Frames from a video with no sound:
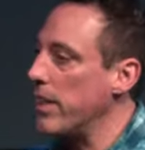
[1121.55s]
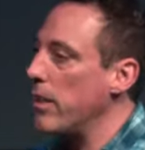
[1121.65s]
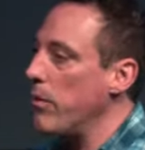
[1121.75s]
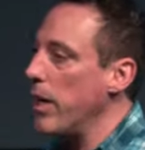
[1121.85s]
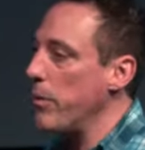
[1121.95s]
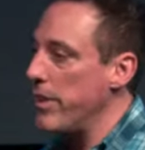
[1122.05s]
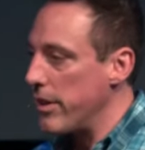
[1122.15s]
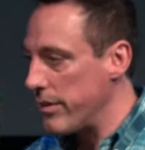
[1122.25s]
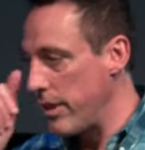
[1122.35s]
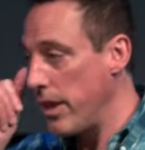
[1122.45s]
get away with
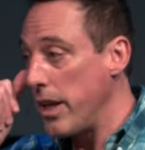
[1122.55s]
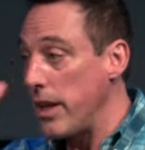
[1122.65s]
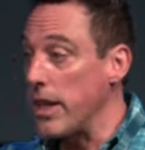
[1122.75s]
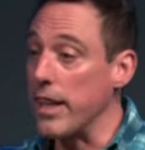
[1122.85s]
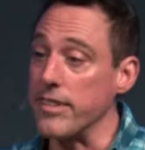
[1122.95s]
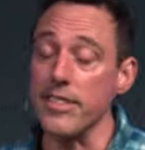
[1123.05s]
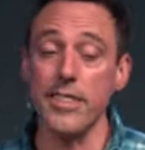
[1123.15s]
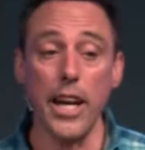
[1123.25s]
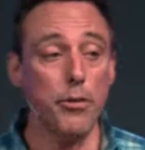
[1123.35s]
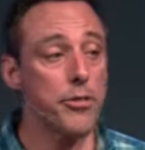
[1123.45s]
this. He gets a
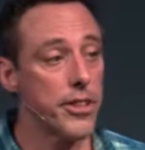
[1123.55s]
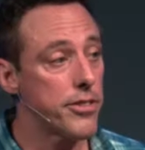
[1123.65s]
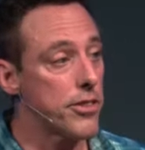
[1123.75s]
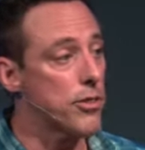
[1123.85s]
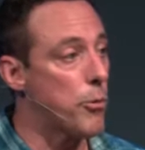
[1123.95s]
safe distance